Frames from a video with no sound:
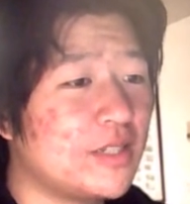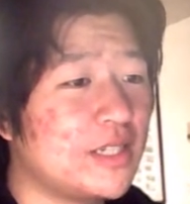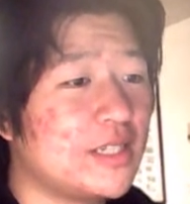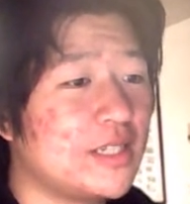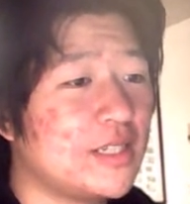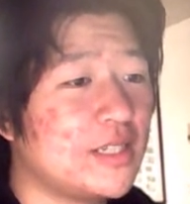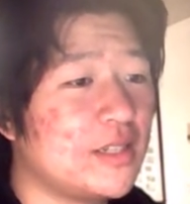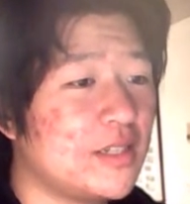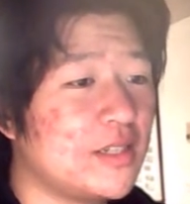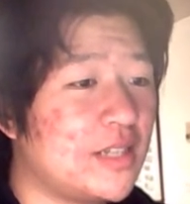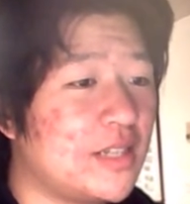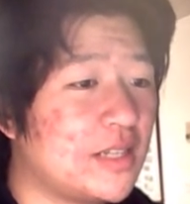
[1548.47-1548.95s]

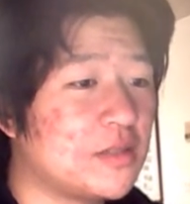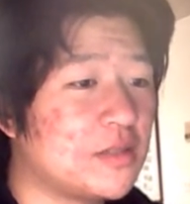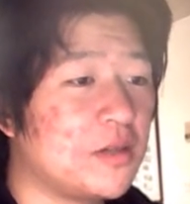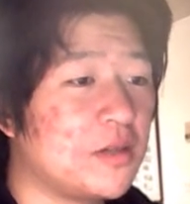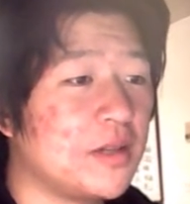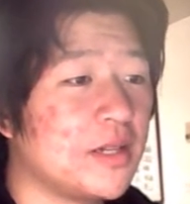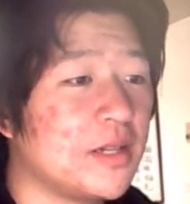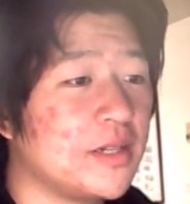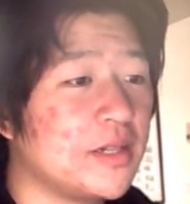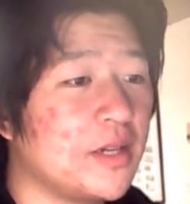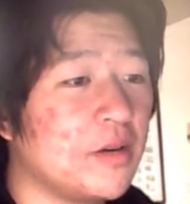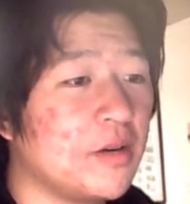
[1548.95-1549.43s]
To, that's
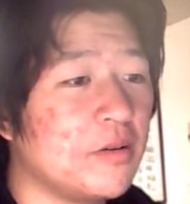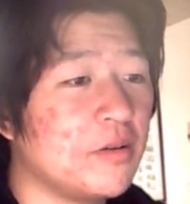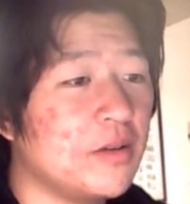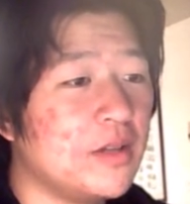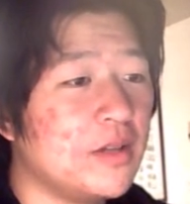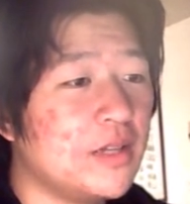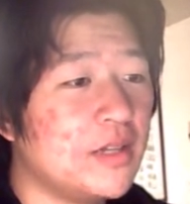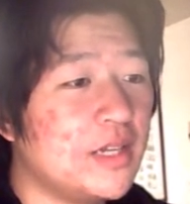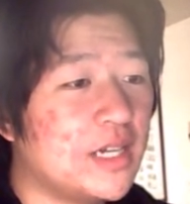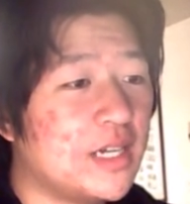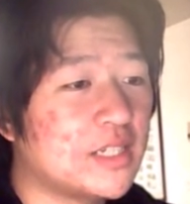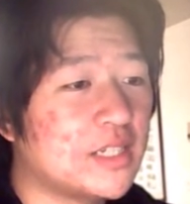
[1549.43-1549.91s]
all I know.
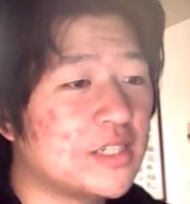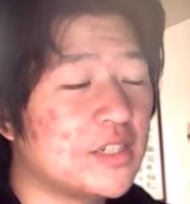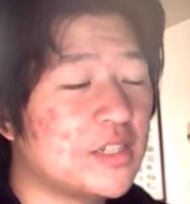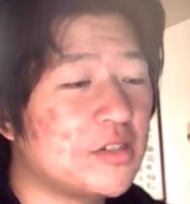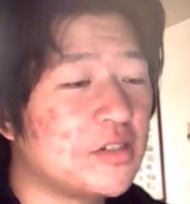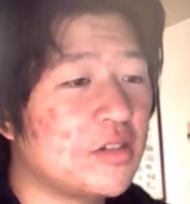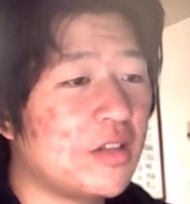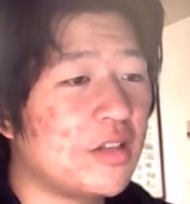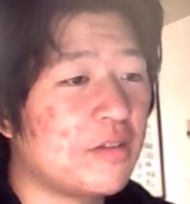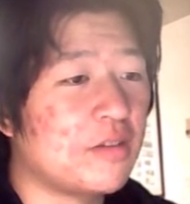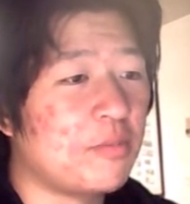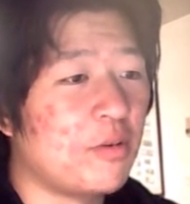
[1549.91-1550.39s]

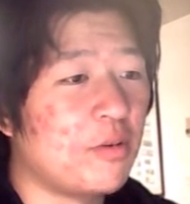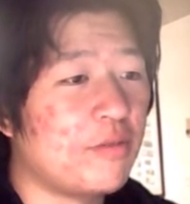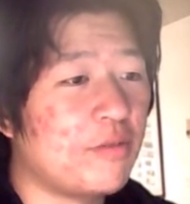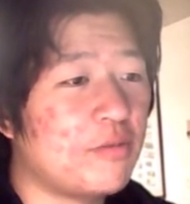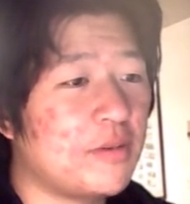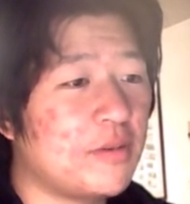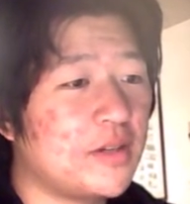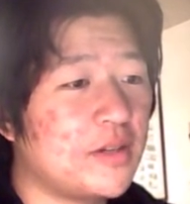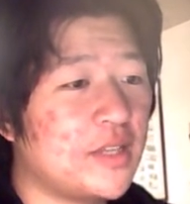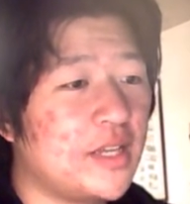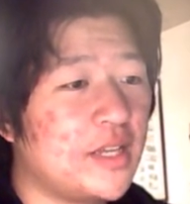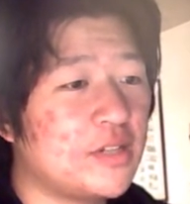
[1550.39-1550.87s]
Just collect more
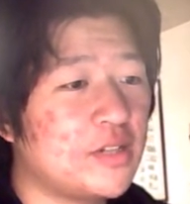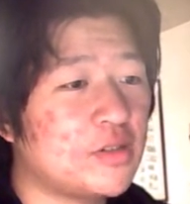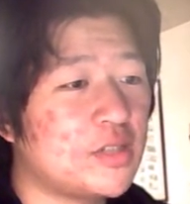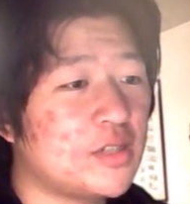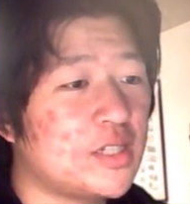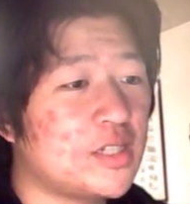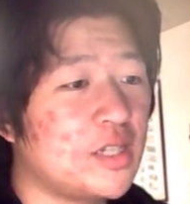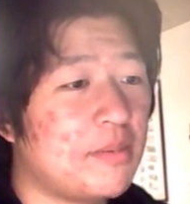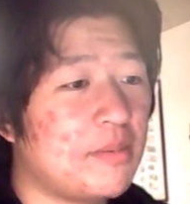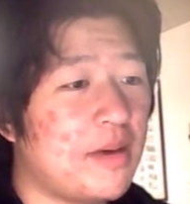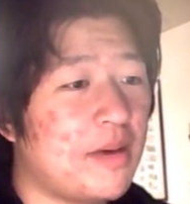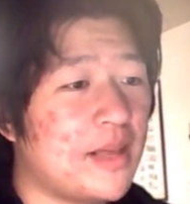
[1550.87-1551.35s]
information. The
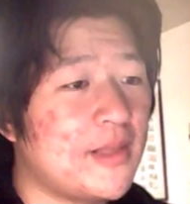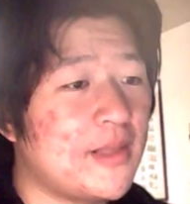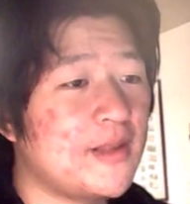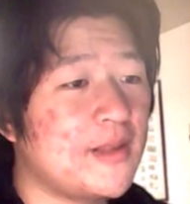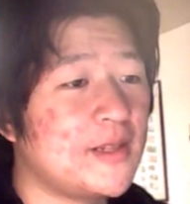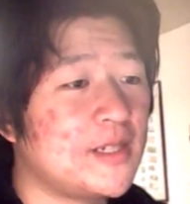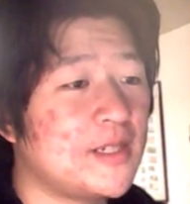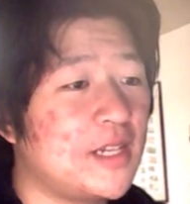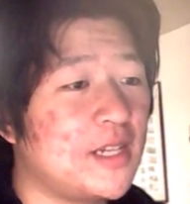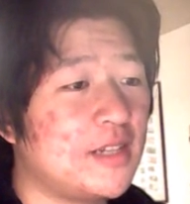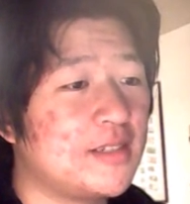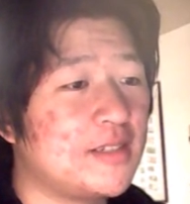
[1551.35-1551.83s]
entrance to the path
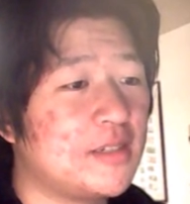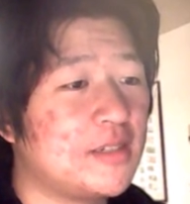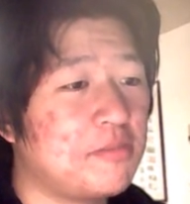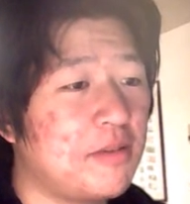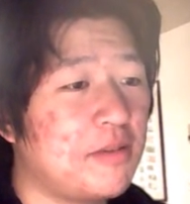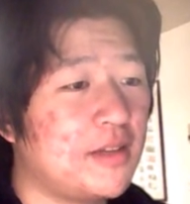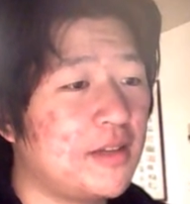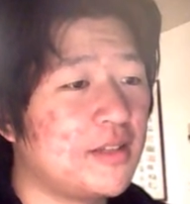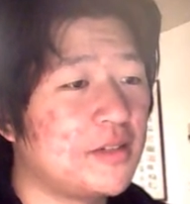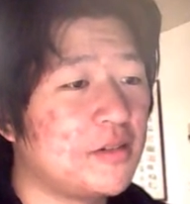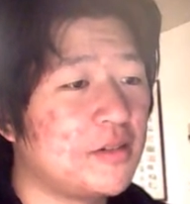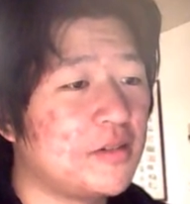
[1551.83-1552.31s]
leading to Jazz is
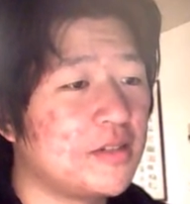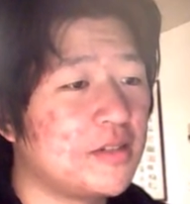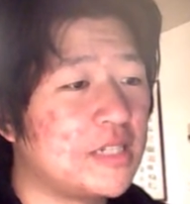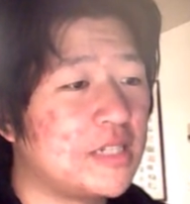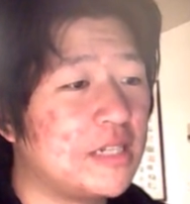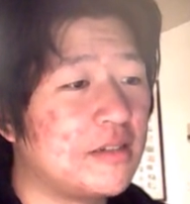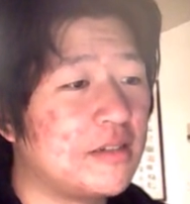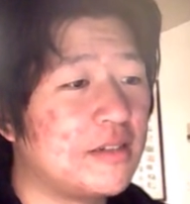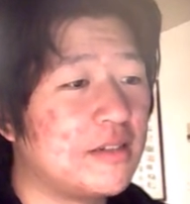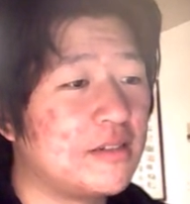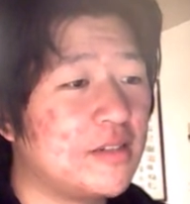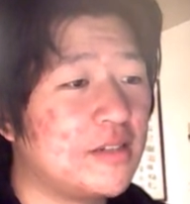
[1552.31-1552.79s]
behind the turn.
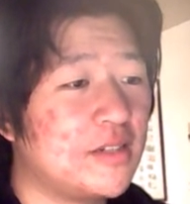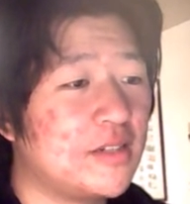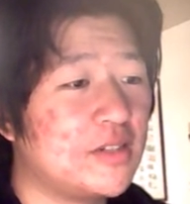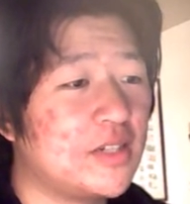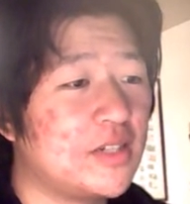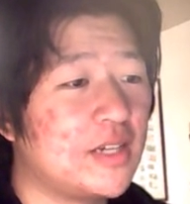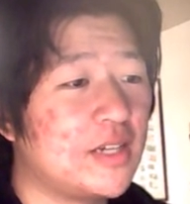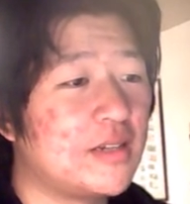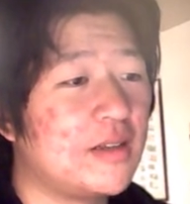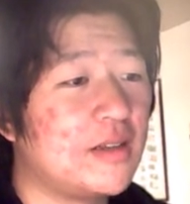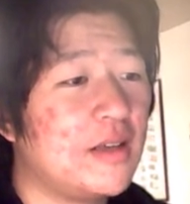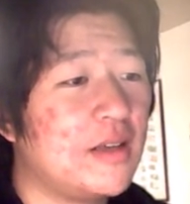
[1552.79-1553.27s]

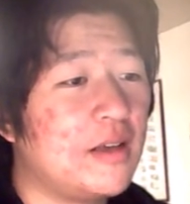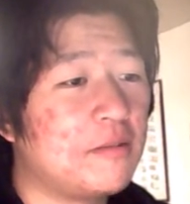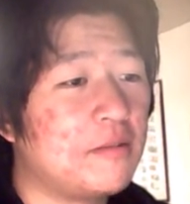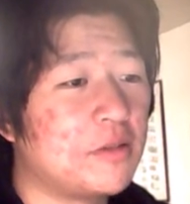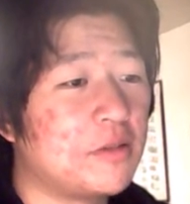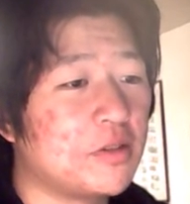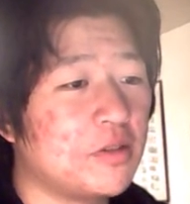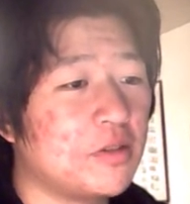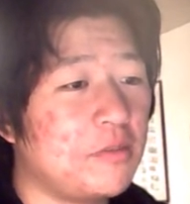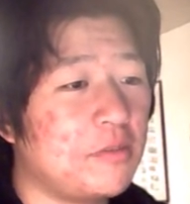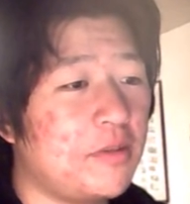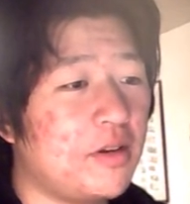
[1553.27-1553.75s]

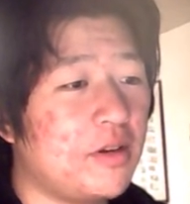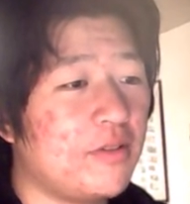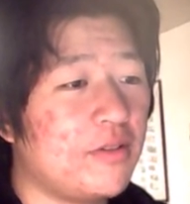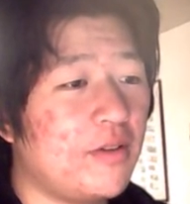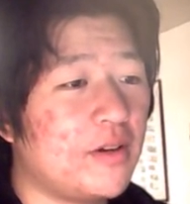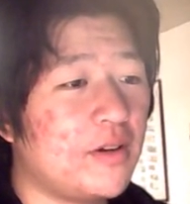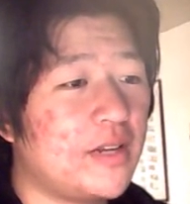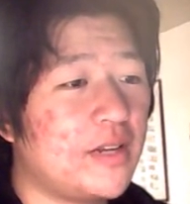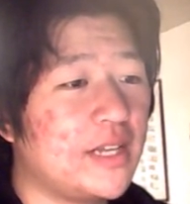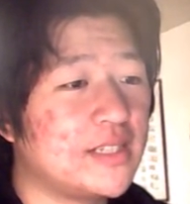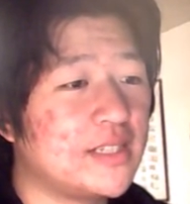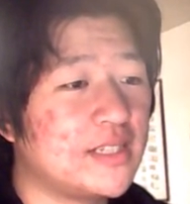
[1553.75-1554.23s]
Uh, the Mayor of
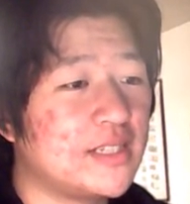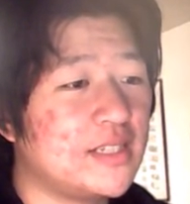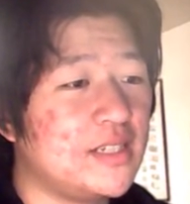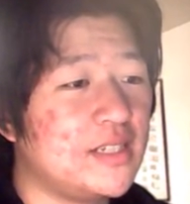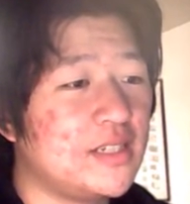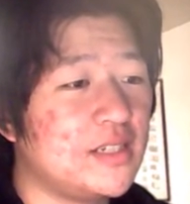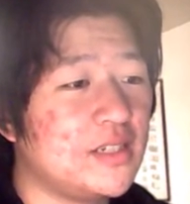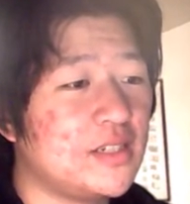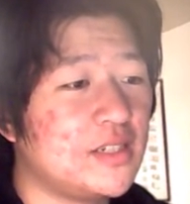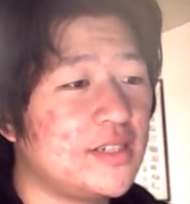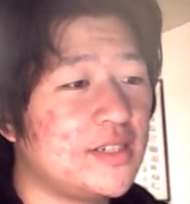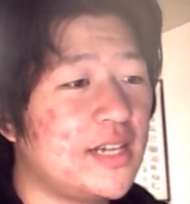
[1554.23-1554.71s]
Honor has a
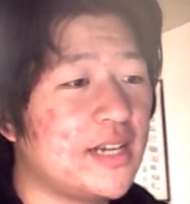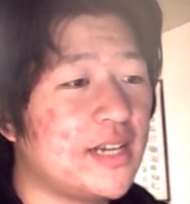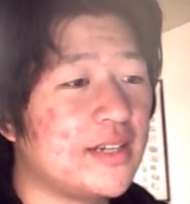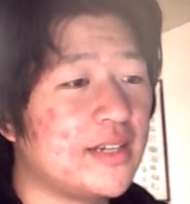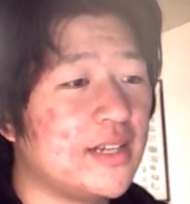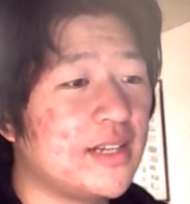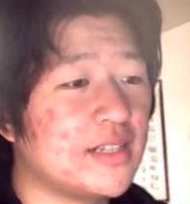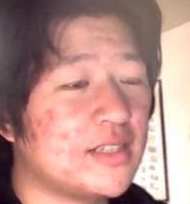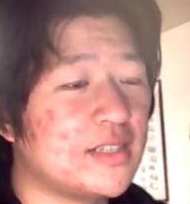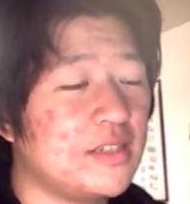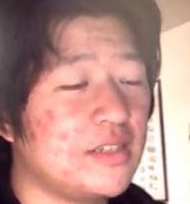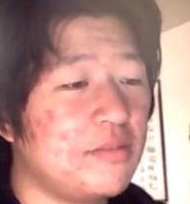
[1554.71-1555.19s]
key to
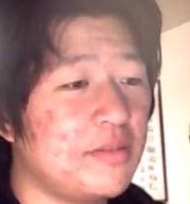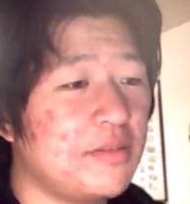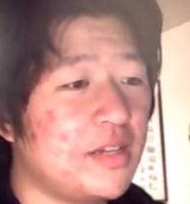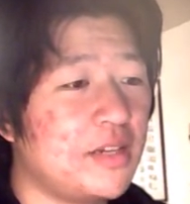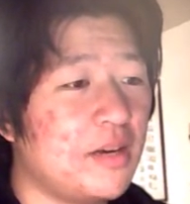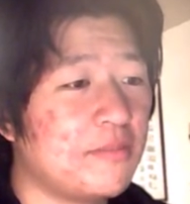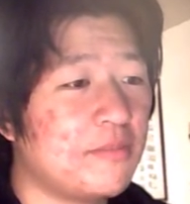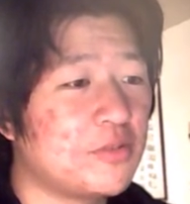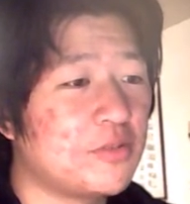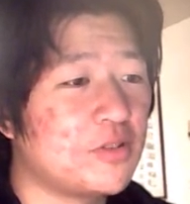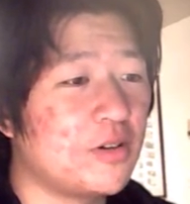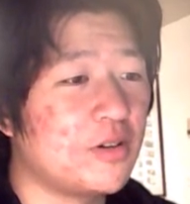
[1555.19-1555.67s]
Jack Ness. You
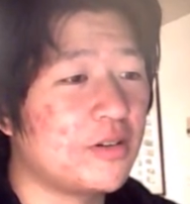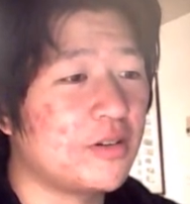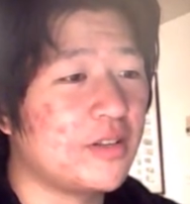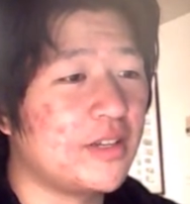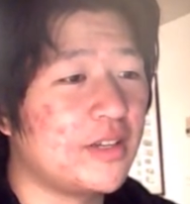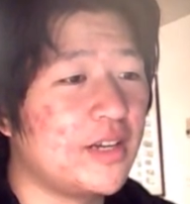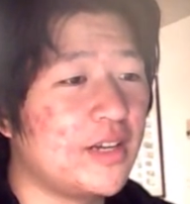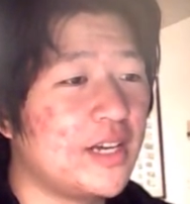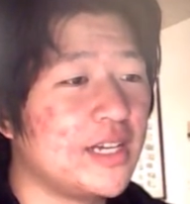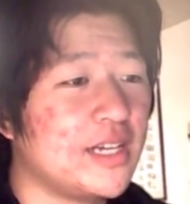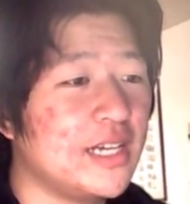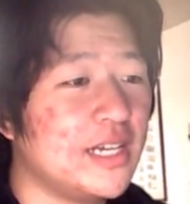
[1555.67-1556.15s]
become stronger
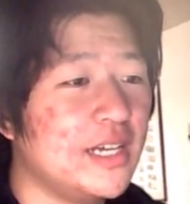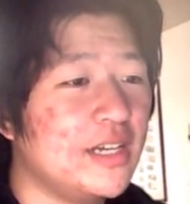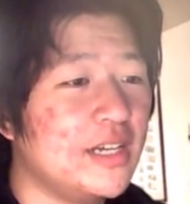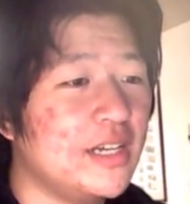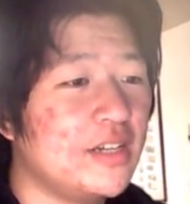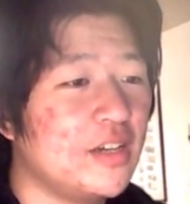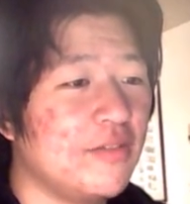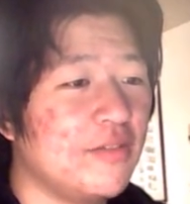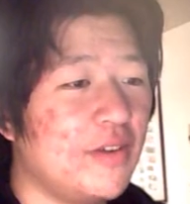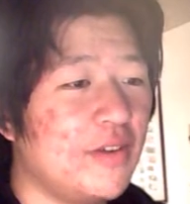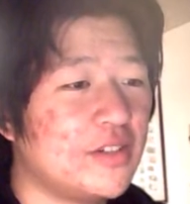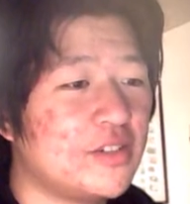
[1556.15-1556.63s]
than I.
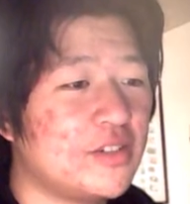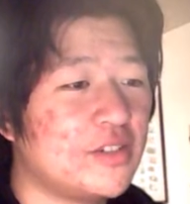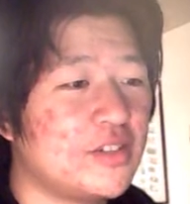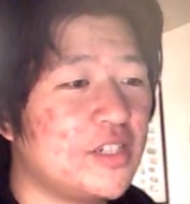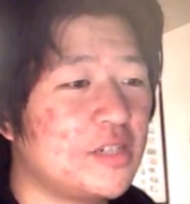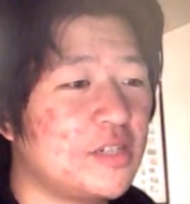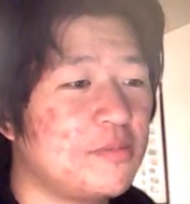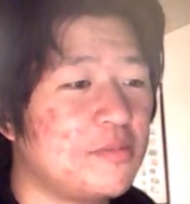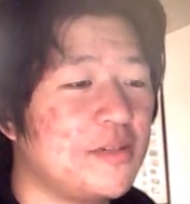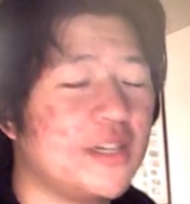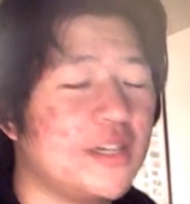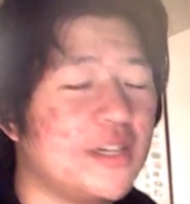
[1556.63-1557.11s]
Your adventure's
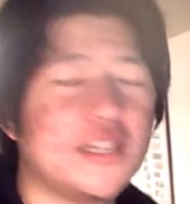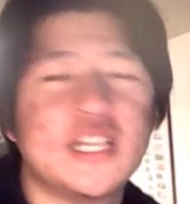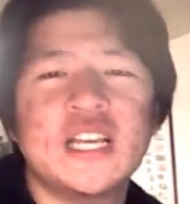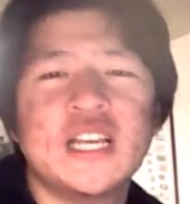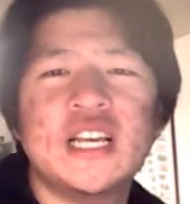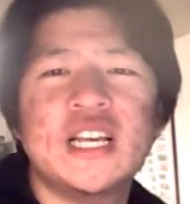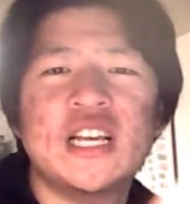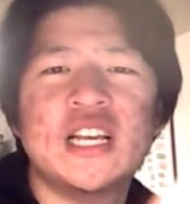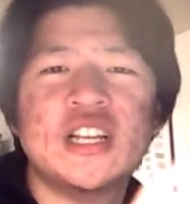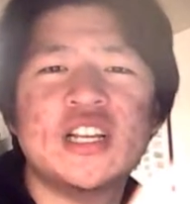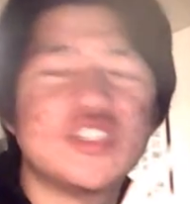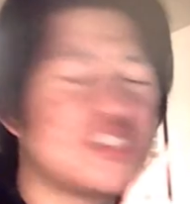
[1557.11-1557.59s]
just
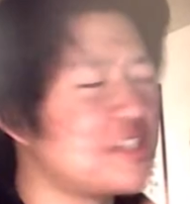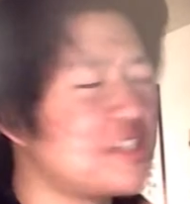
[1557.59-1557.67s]
beginning.